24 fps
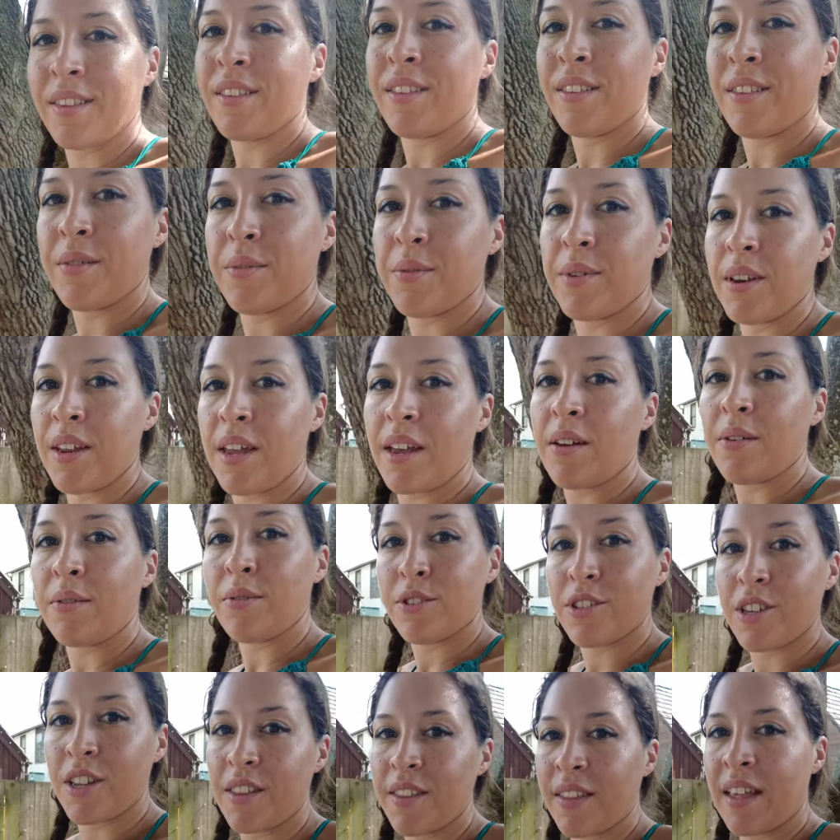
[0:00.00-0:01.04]
So now
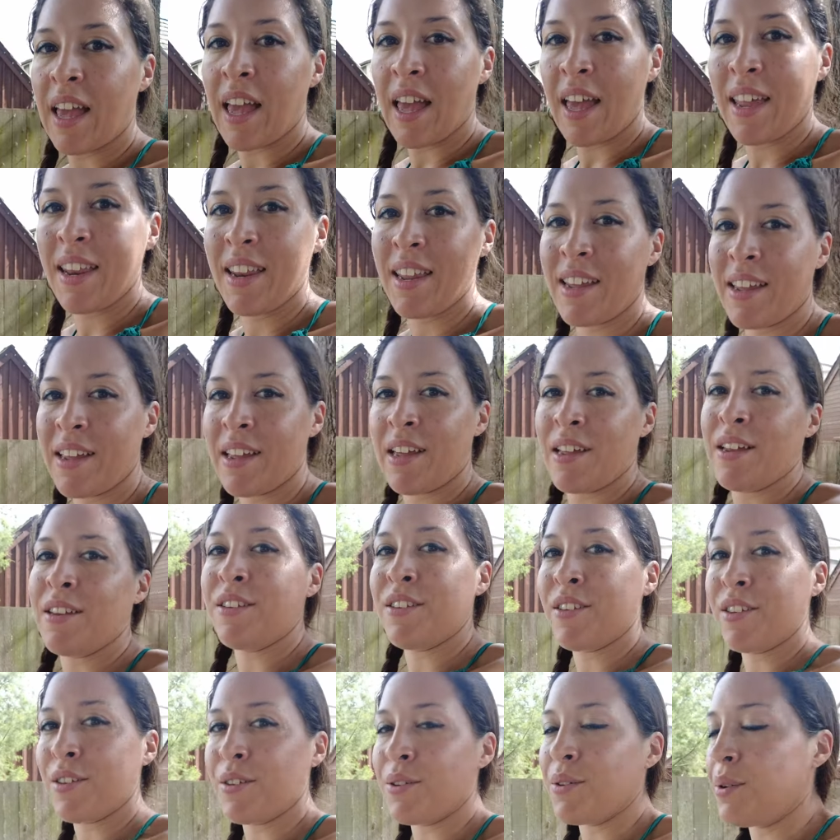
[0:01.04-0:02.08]
just heading
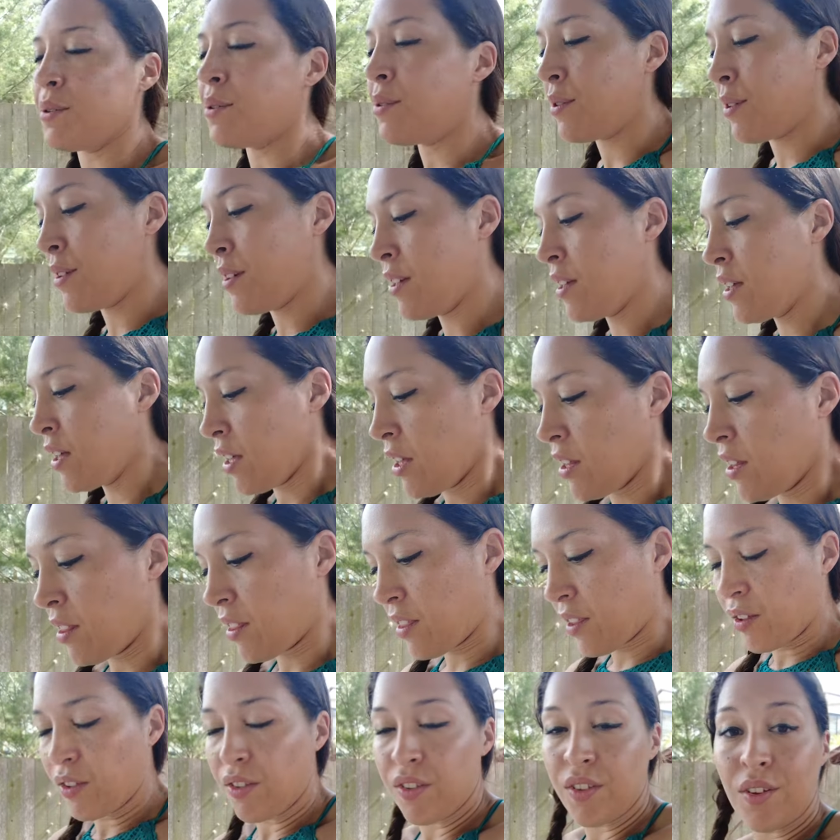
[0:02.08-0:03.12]
to
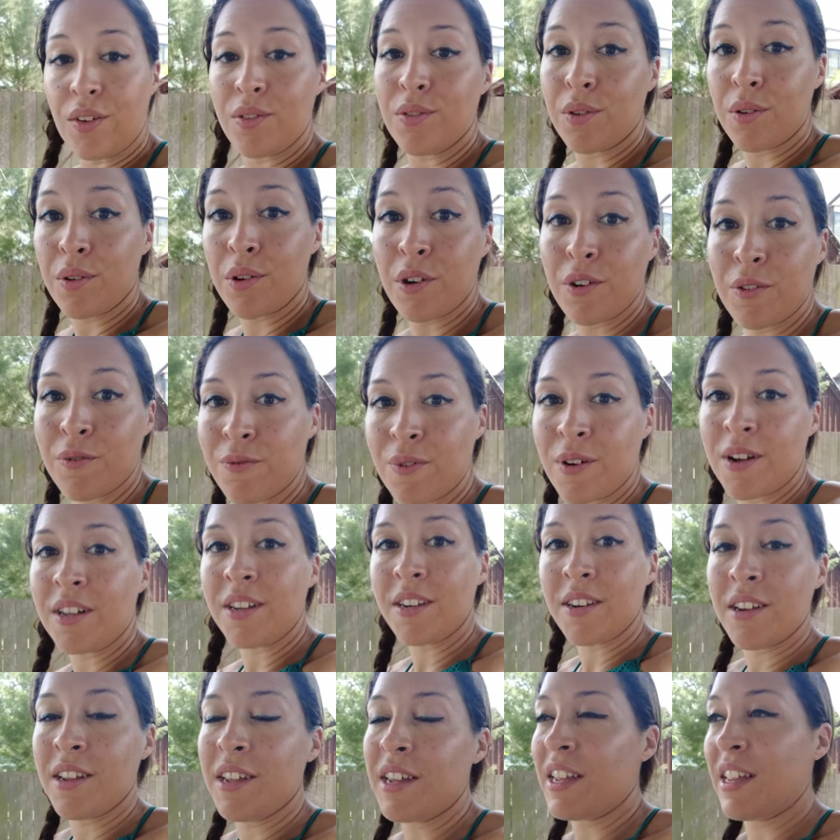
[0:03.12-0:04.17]
the salt
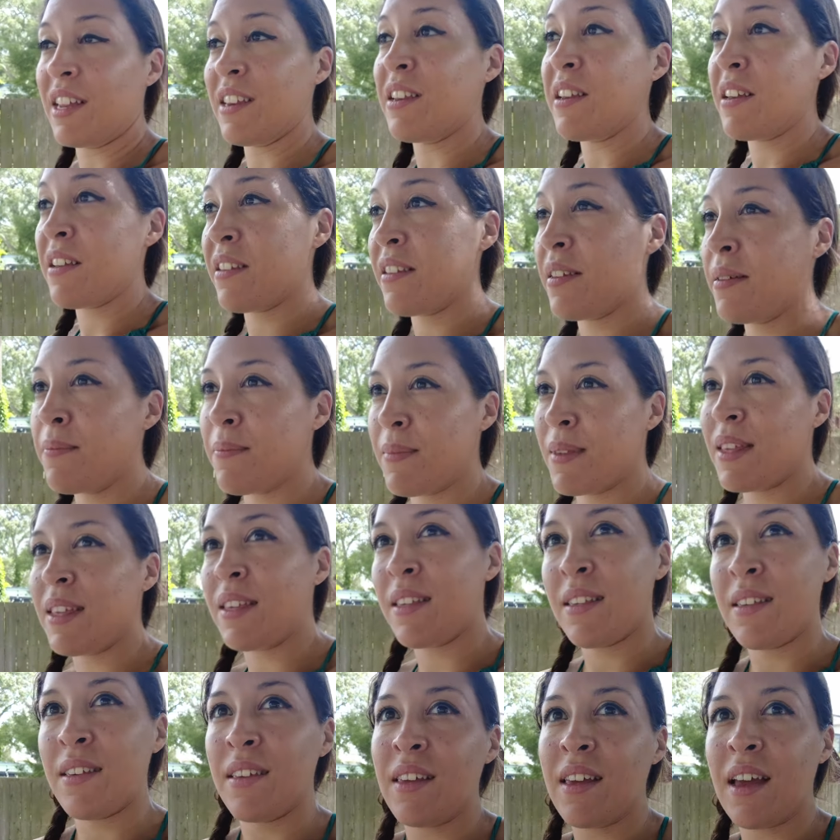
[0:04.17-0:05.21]
run and to meet
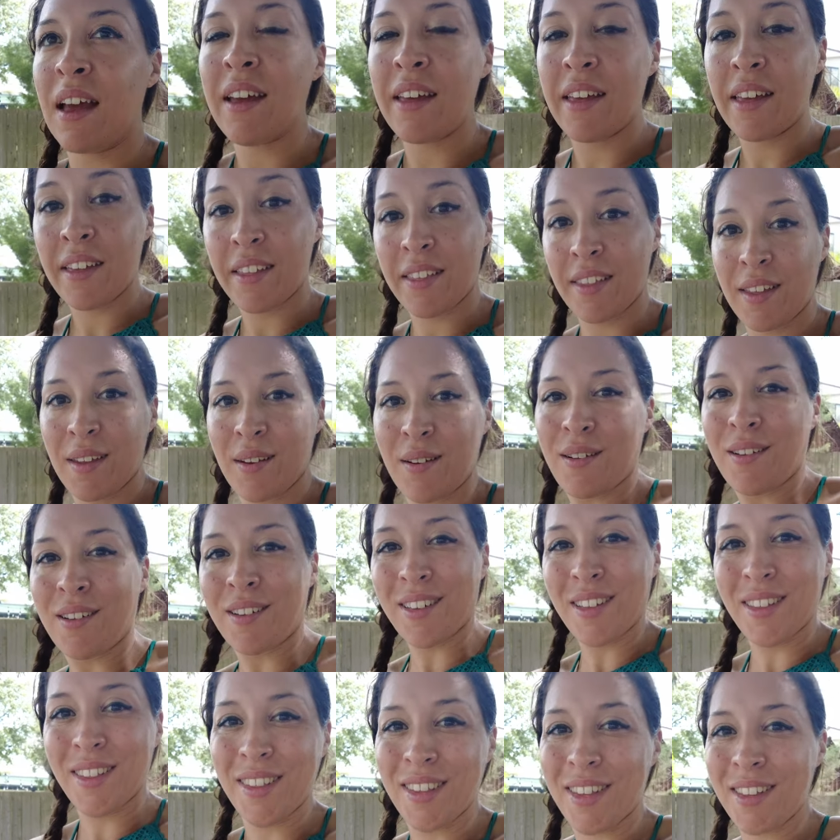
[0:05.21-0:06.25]
Kayak St.
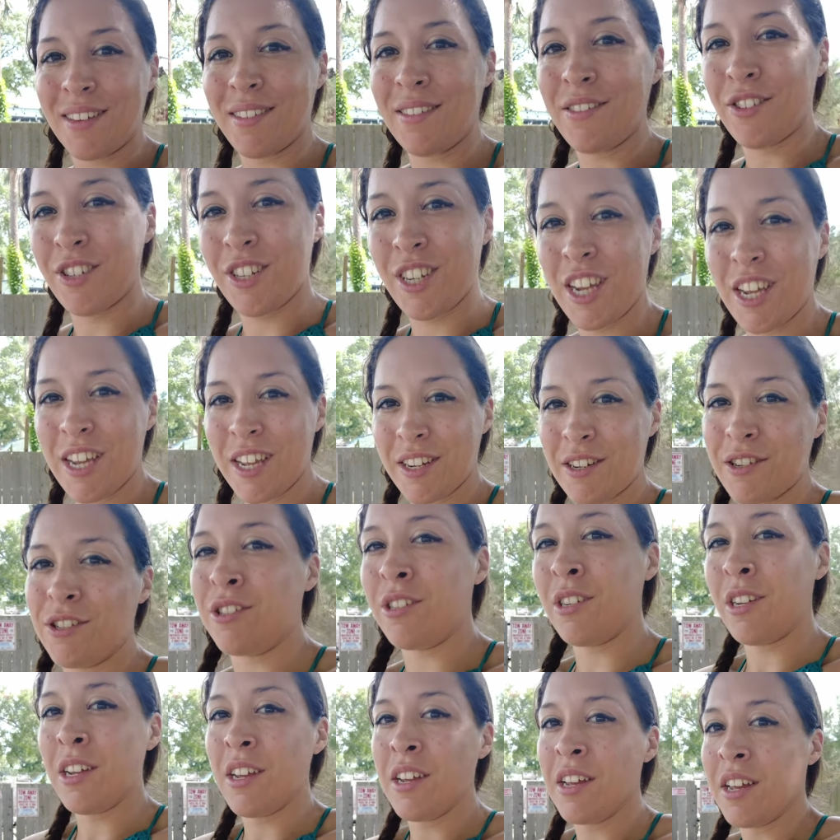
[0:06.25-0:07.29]
Augustine change
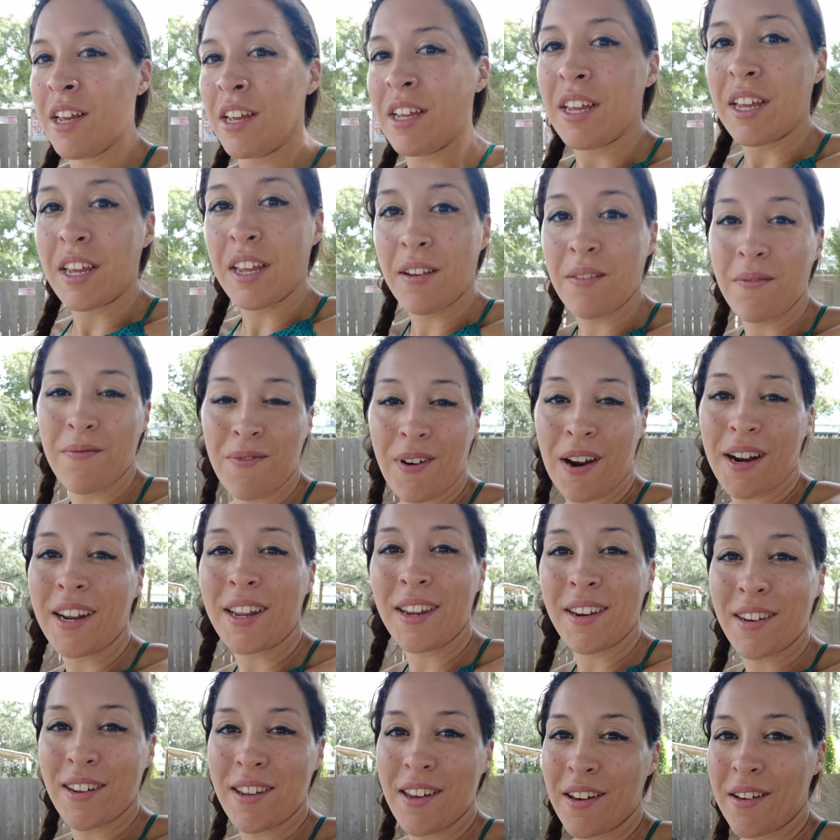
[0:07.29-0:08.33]
and ready
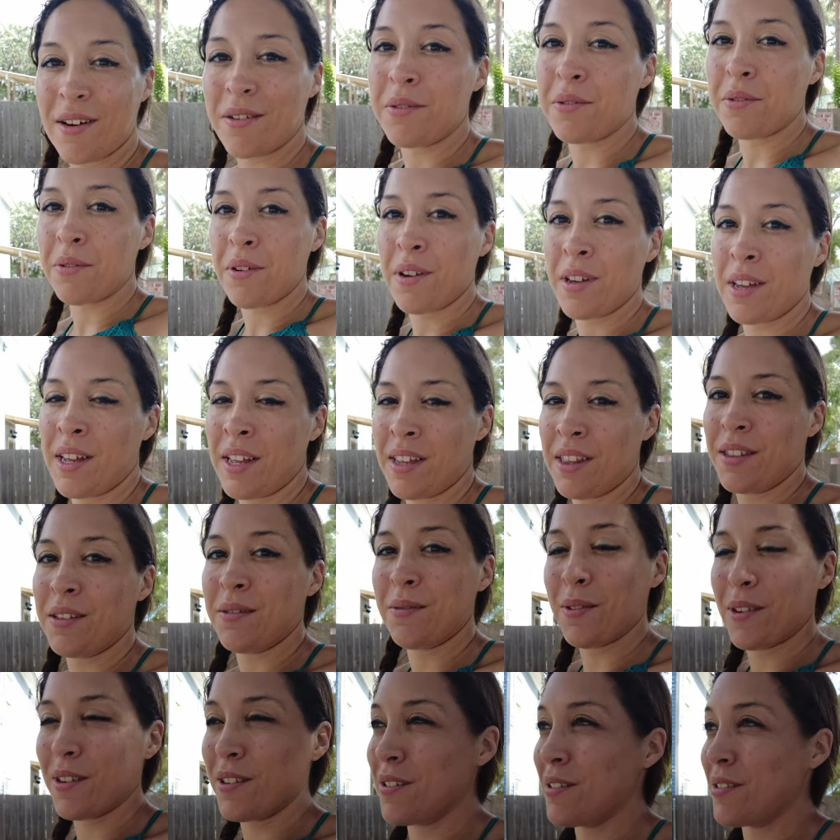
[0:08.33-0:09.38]
to go hit the
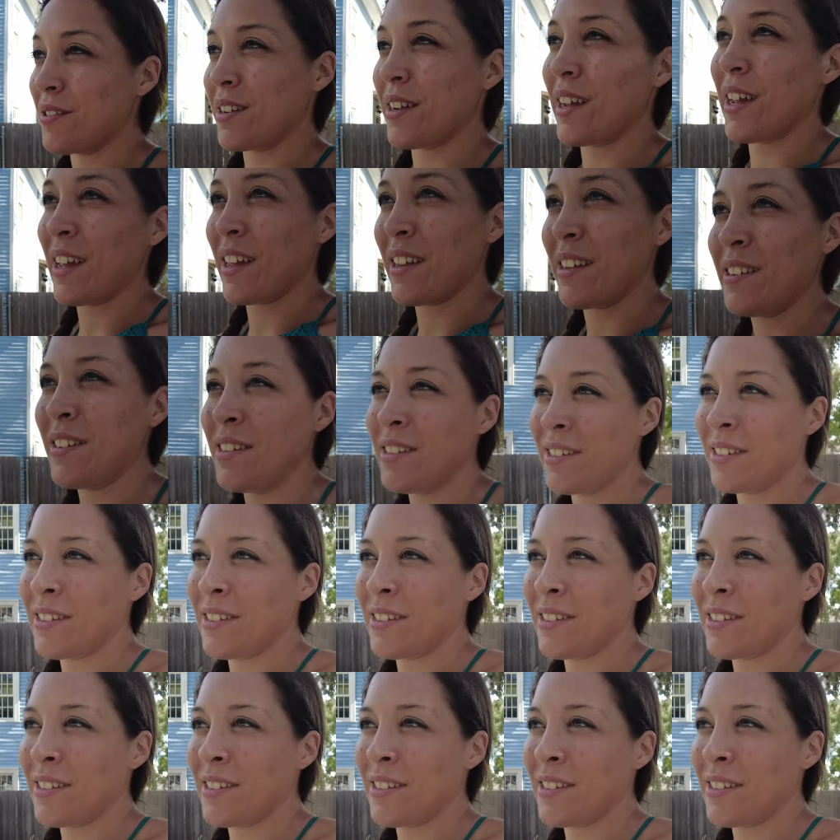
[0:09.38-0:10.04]
road again.